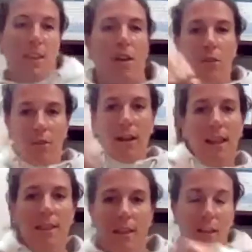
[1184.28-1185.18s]
All
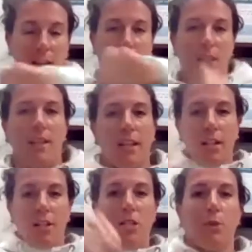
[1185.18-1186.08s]
right, looking good, looking
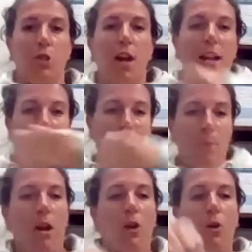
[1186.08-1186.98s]
good. So we're trying to keep
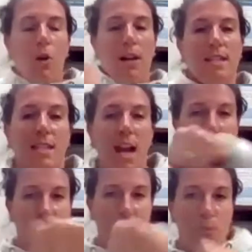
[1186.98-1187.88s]
our core as
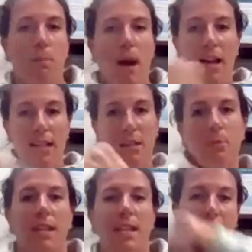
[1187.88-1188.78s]
tight as we
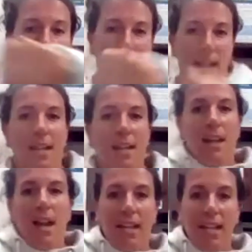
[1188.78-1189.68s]
possibly can.
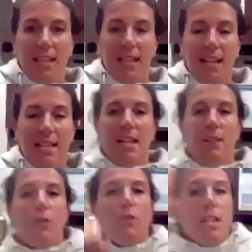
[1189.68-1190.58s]
Again, like I said,
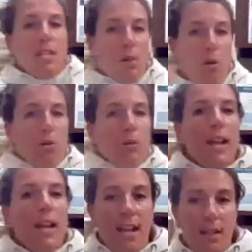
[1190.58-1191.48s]
if you need to hold
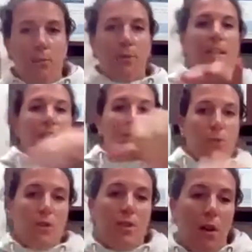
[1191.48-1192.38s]
on, please
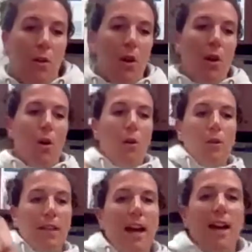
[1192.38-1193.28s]
do so.
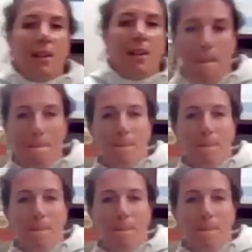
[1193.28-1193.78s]
Hold on.